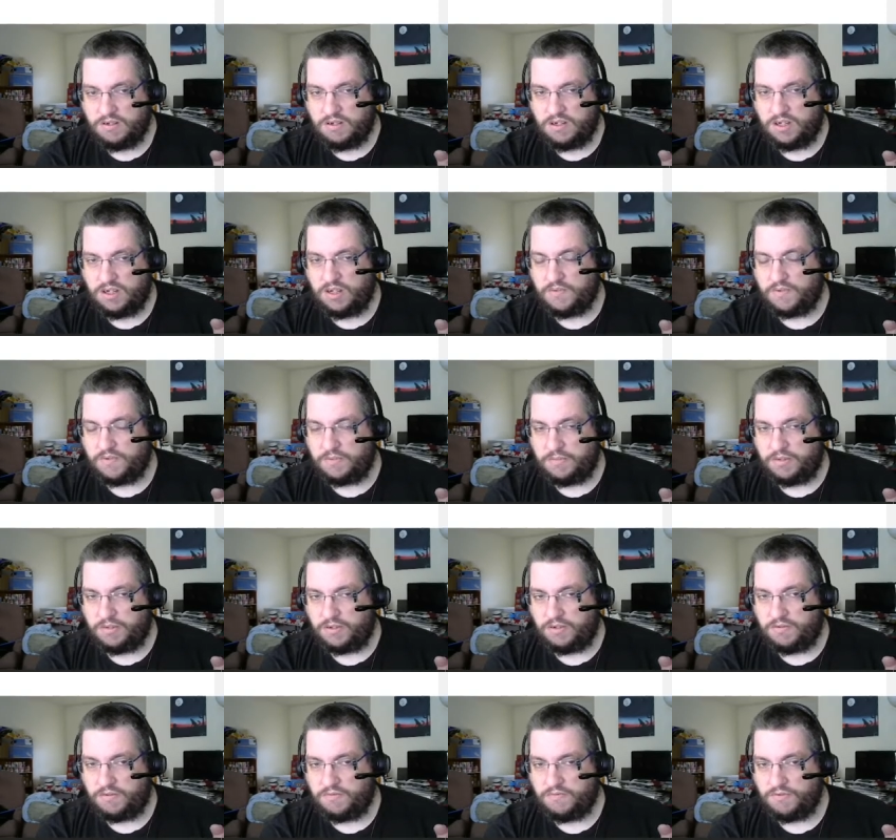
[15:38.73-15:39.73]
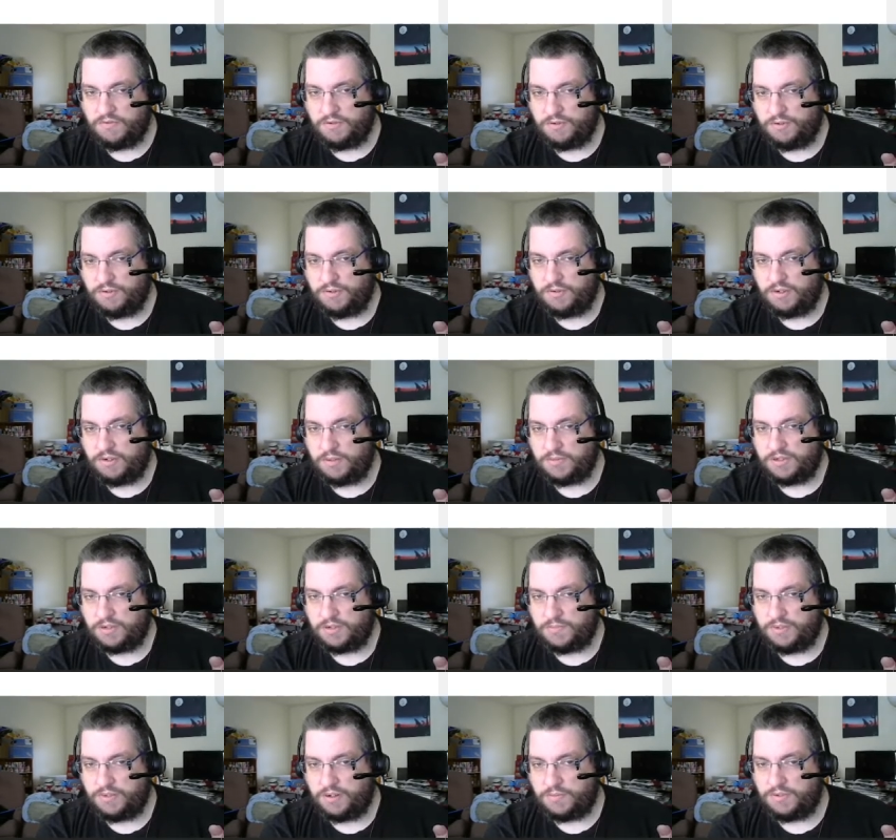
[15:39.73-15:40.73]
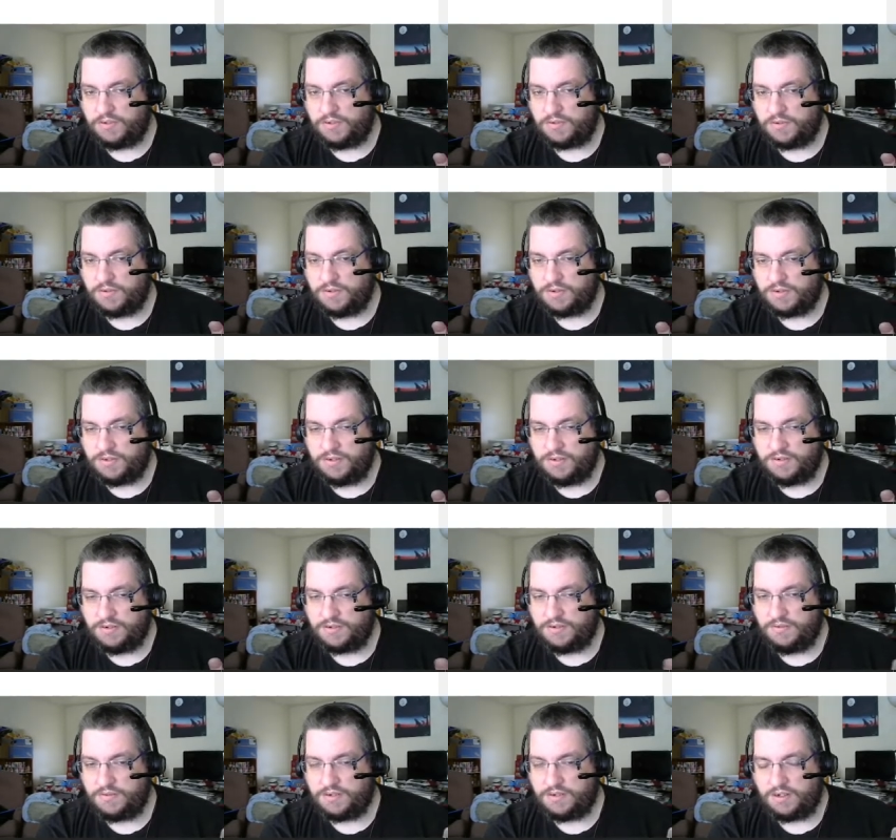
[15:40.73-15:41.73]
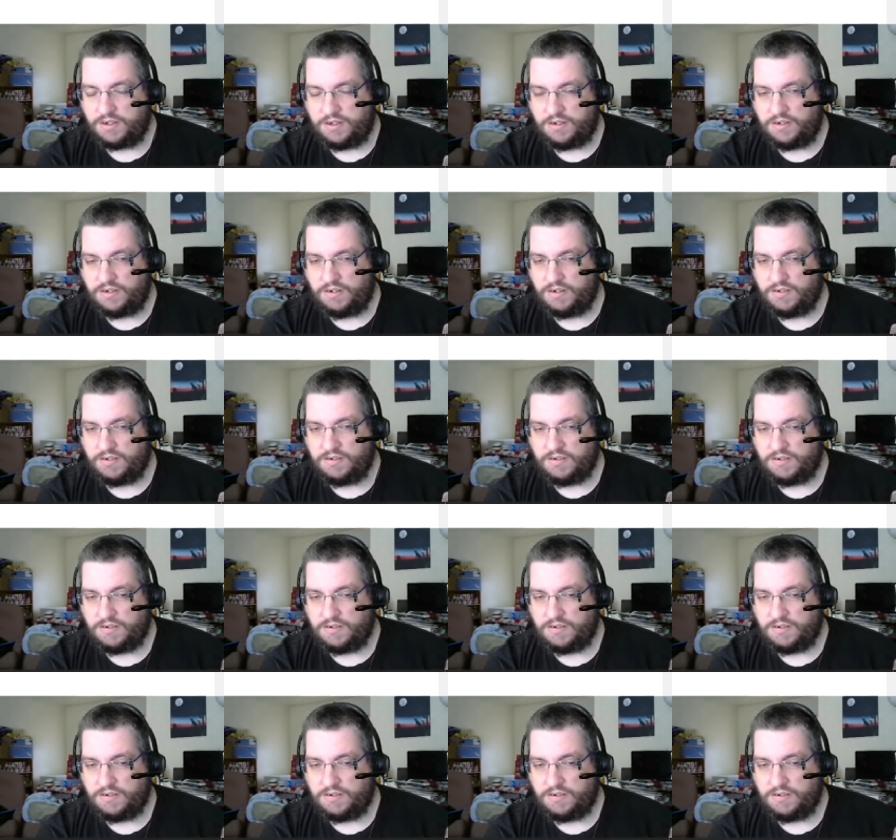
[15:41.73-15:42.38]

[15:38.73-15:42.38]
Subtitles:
85 million for Amazon Prime users. There's no telling.